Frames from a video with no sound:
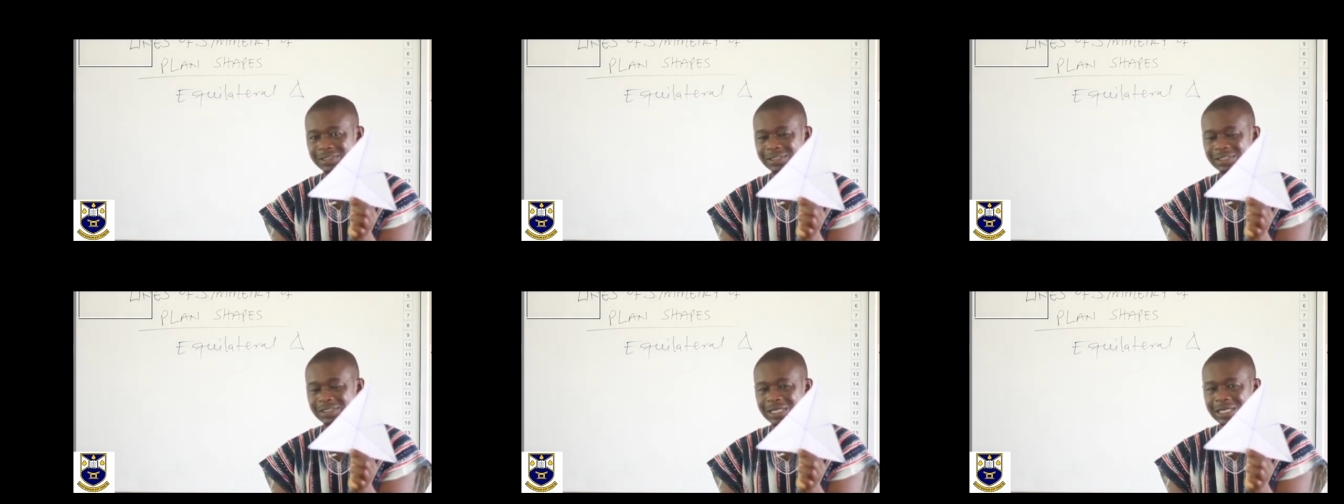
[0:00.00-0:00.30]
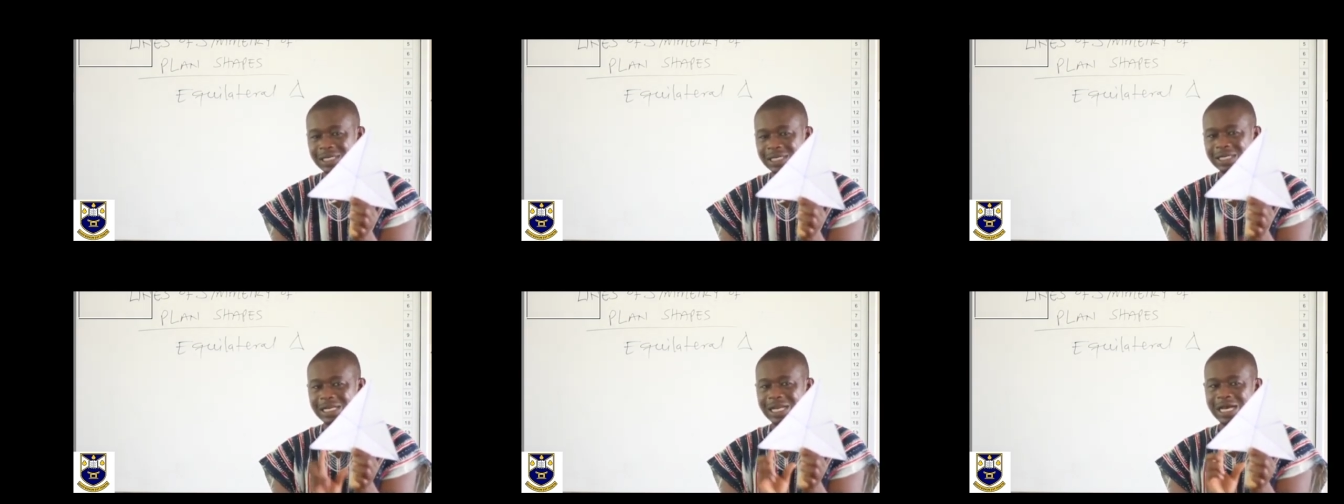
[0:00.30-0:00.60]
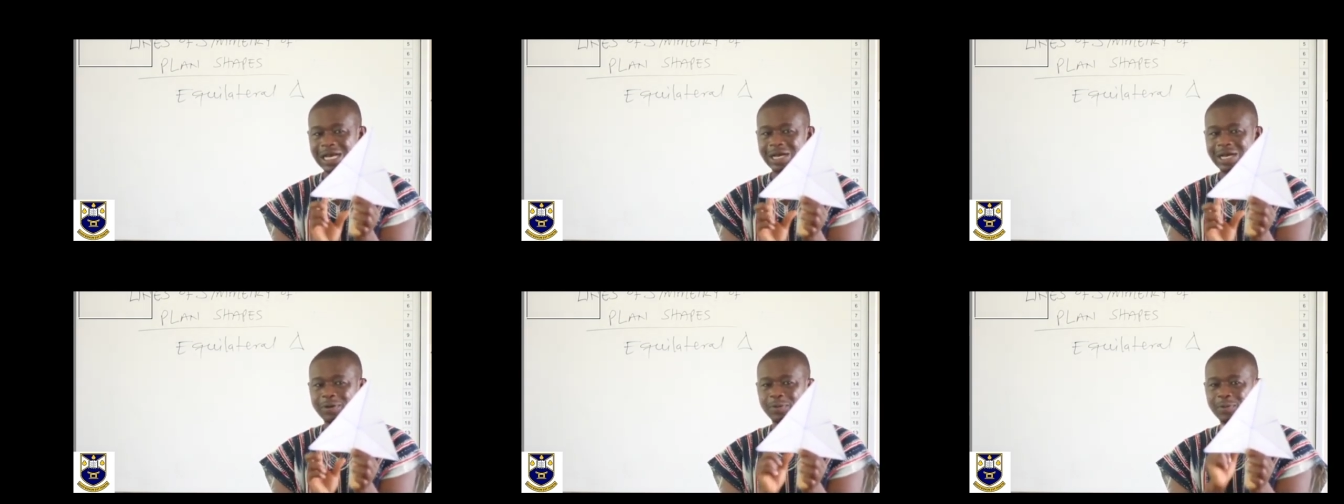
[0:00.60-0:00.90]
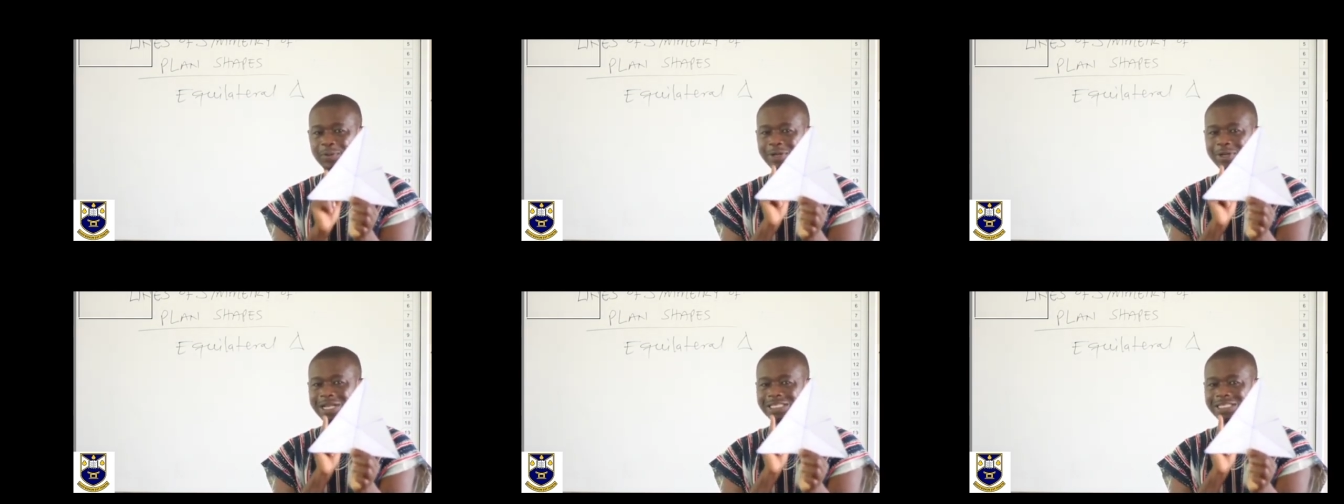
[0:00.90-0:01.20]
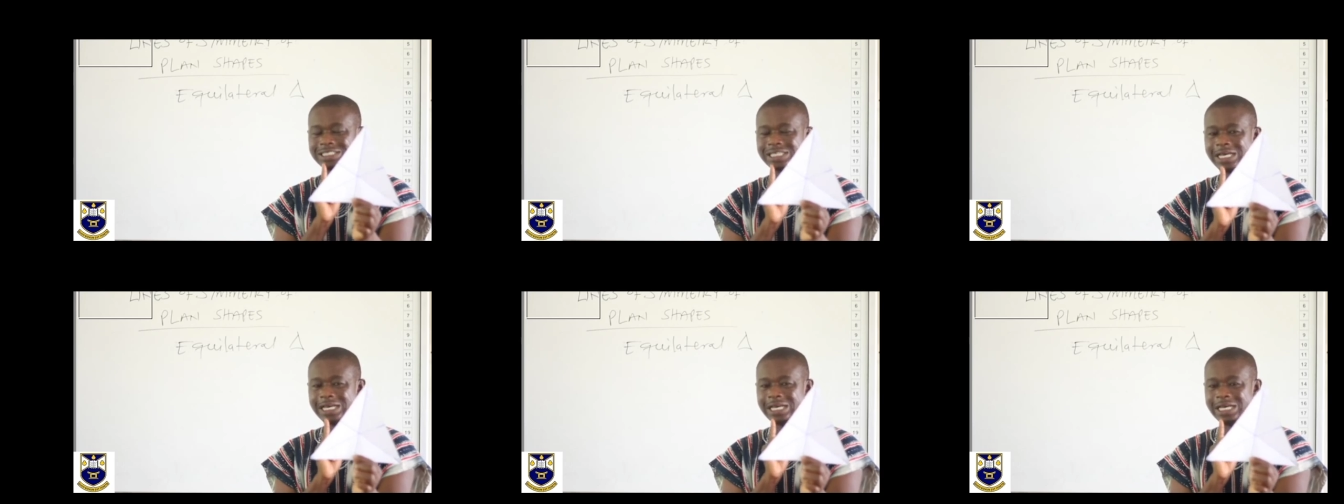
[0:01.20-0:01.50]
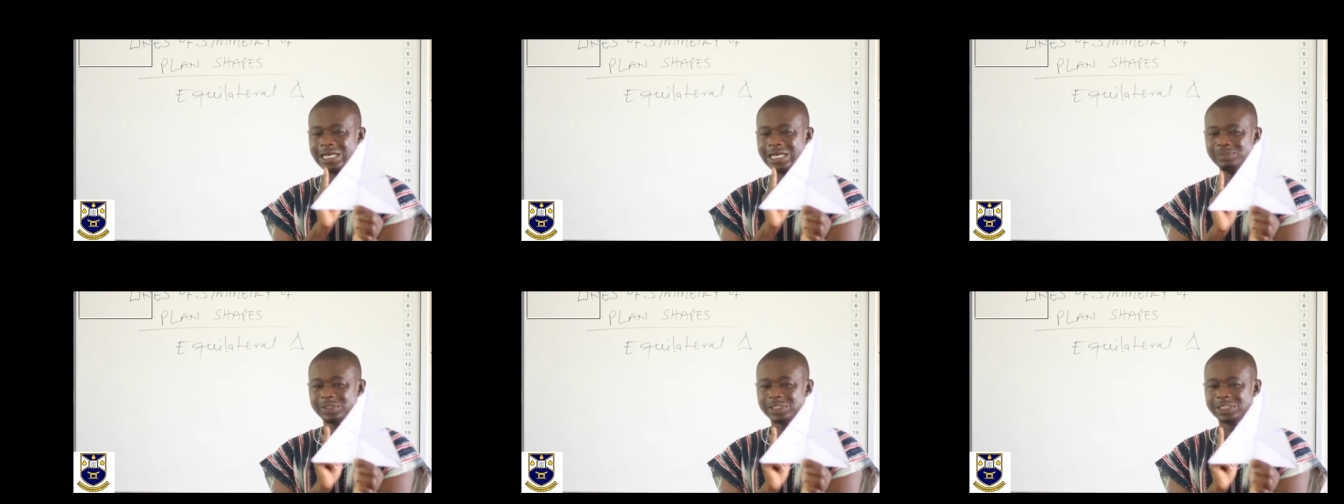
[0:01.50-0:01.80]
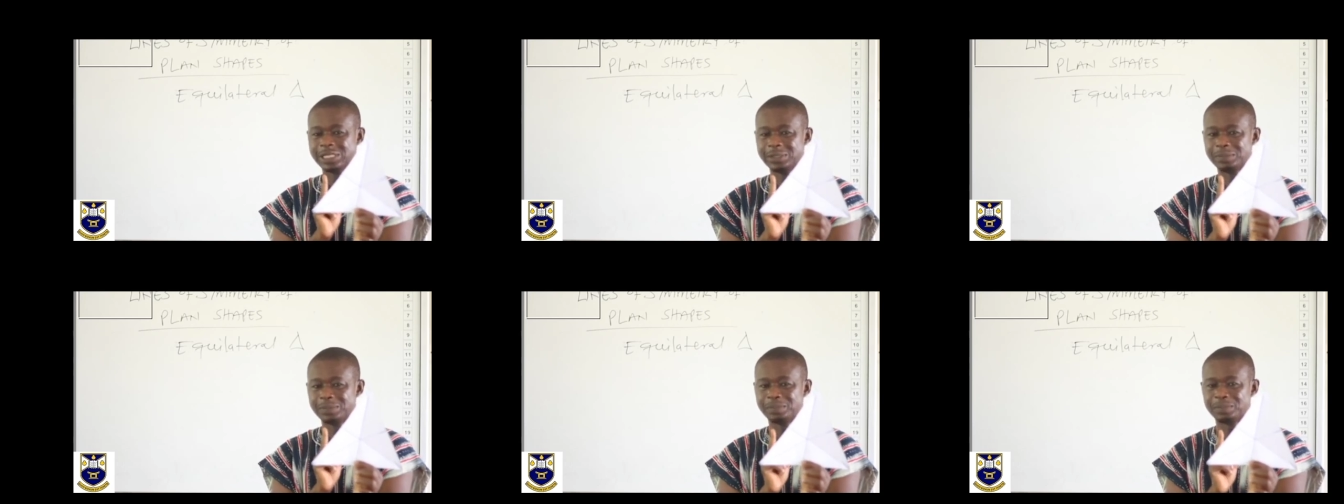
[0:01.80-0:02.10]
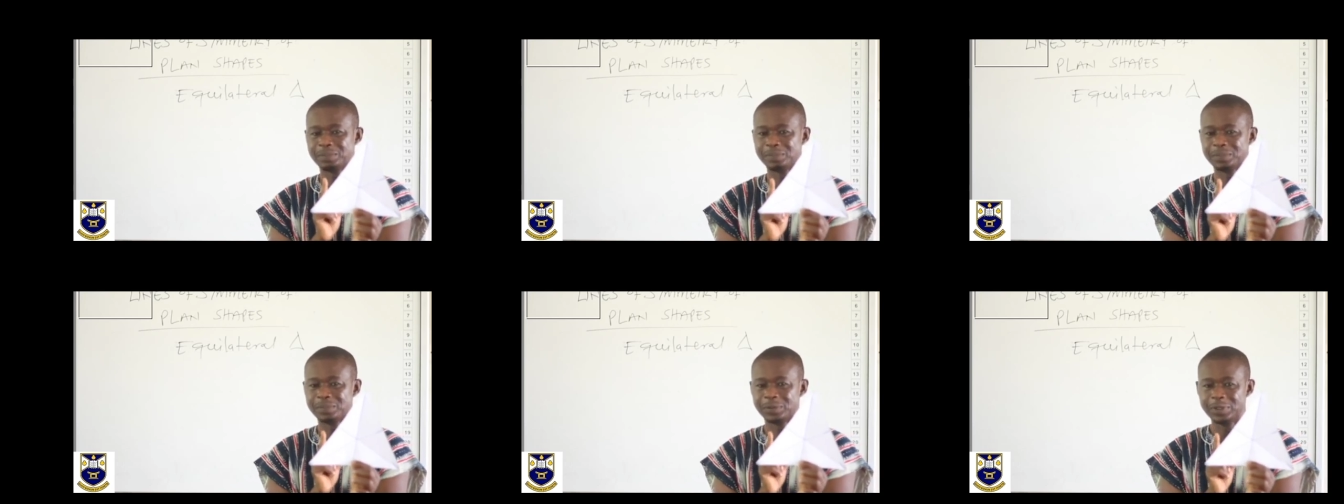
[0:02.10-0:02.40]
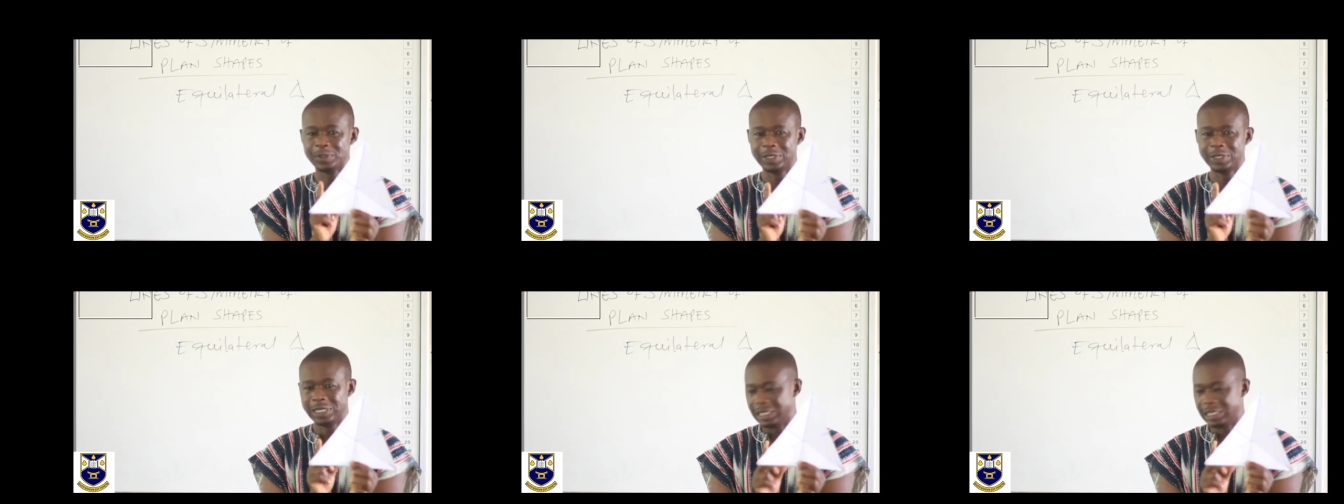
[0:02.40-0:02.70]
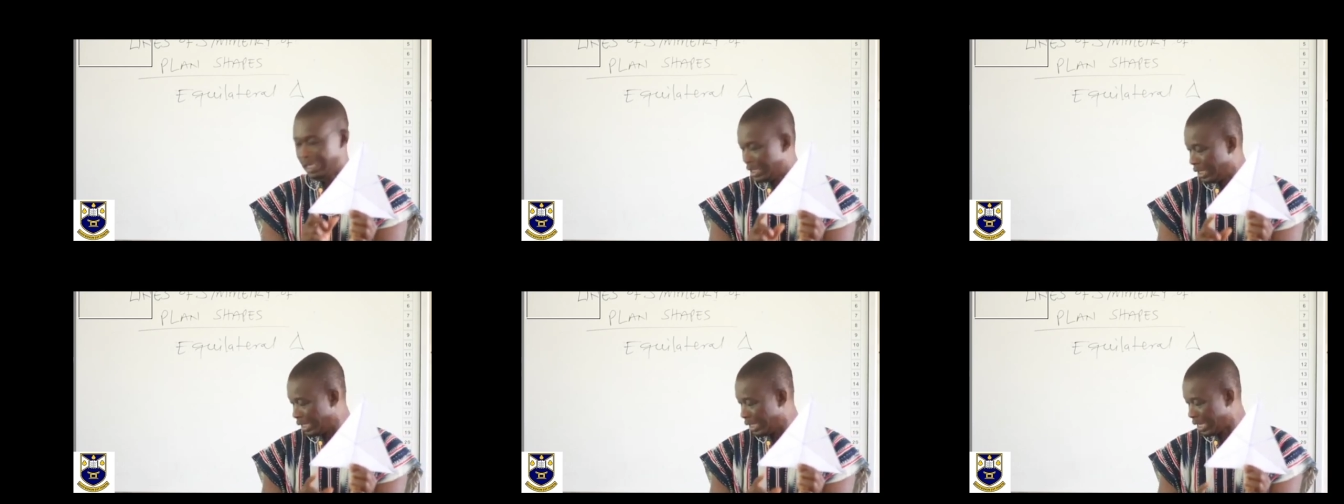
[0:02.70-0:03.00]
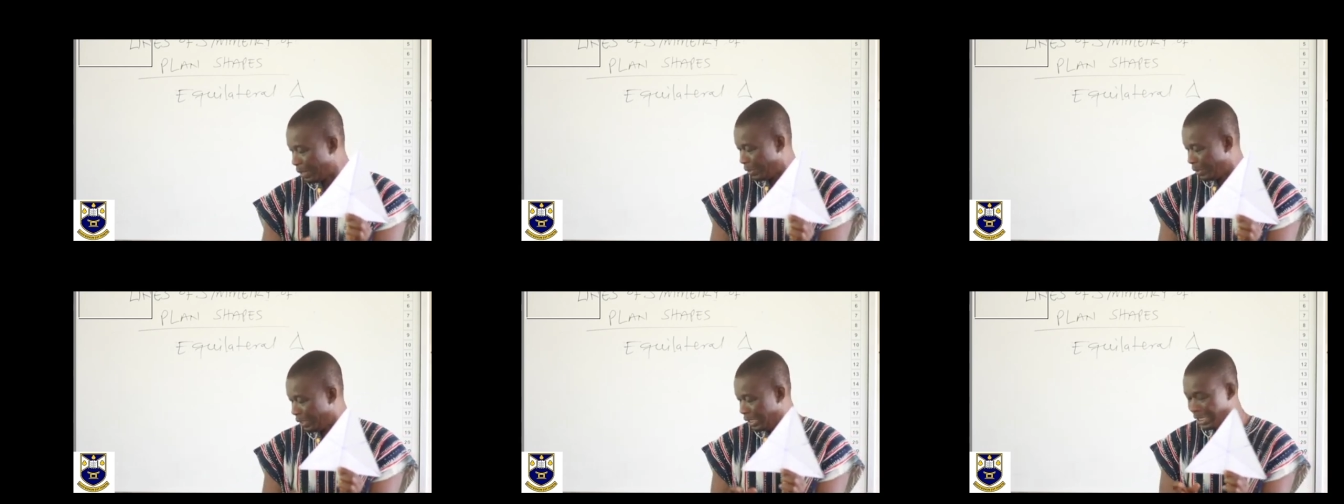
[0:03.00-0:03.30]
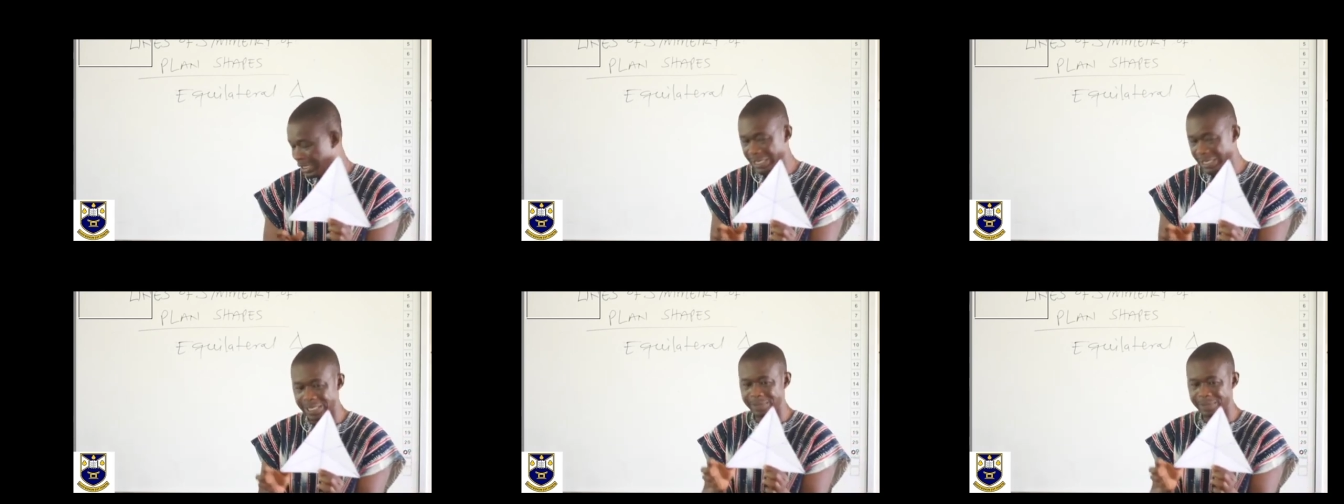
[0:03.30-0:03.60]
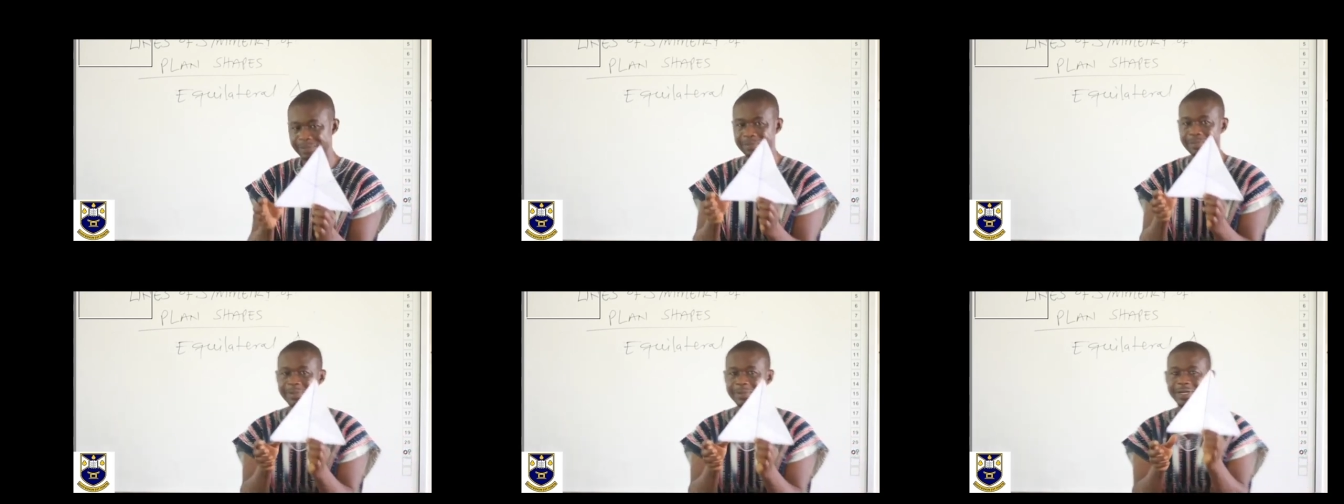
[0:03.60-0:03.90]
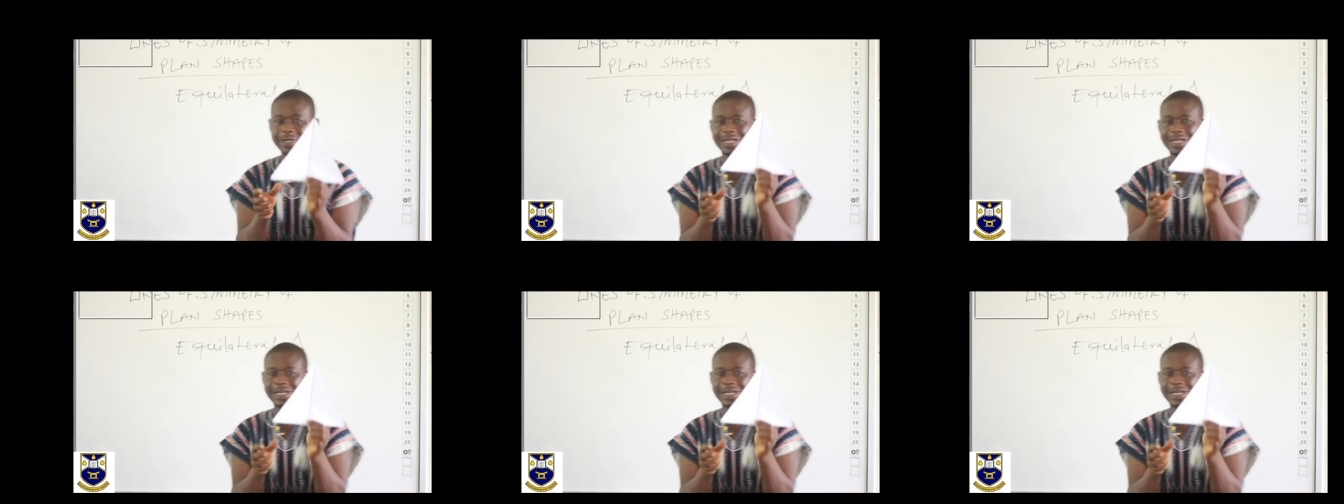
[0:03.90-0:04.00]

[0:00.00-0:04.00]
Now with the same shape, let me name the